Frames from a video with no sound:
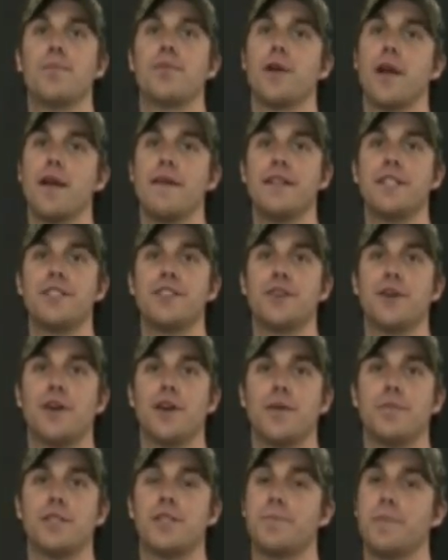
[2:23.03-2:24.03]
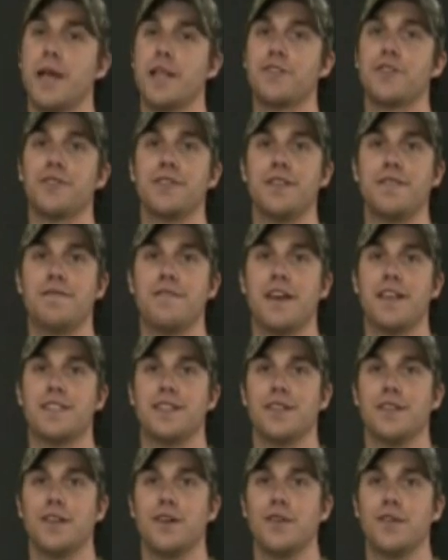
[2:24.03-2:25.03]
Prairie Storm specialty
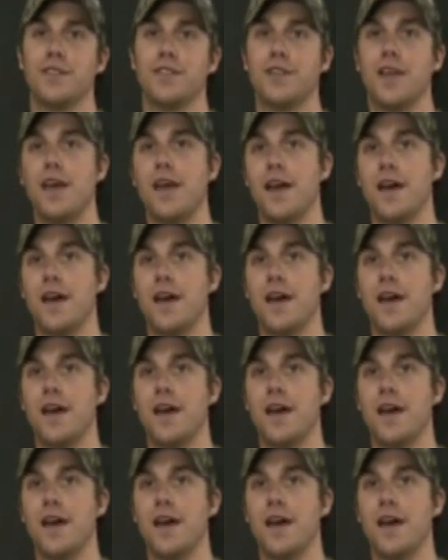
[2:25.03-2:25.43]
pheasant loads